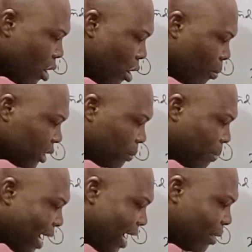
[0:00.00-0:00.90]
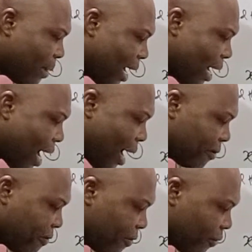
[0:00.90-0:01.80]
multiply it by half,
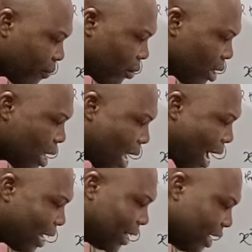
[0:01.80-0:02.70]
and then